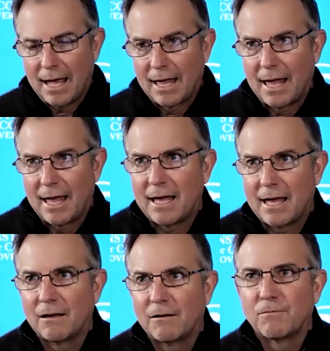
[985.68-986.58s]

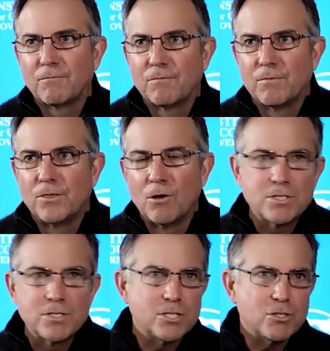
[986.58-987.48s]
have
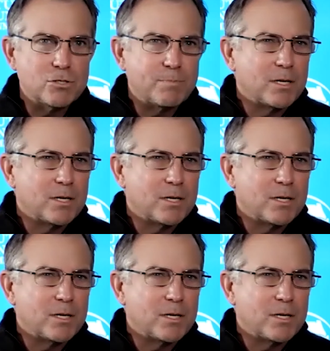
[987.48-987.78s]
those issues been